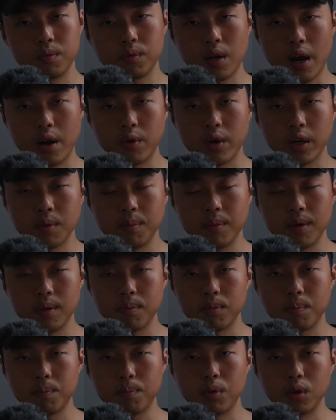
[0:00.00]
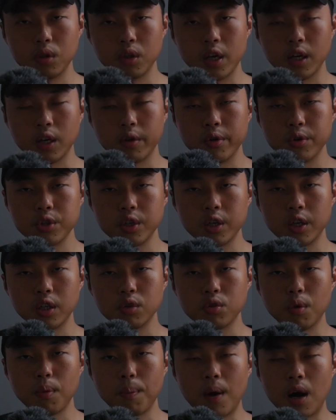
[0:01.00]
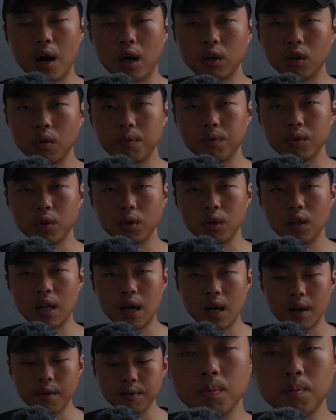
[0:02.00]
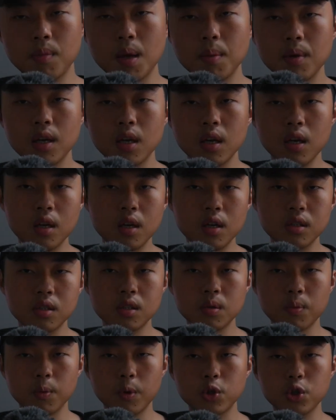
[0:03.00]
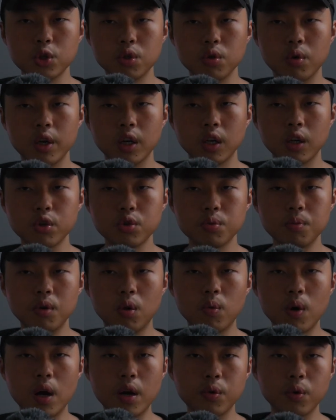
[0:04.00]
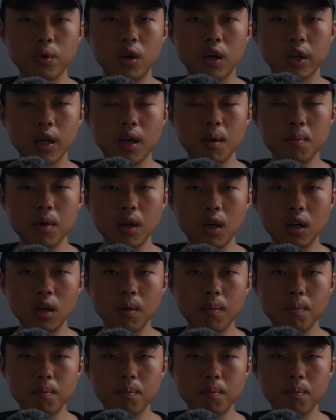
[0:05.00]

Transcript: I recommend put English into part of your life. Maybe it's switch to English mode while you are gaming.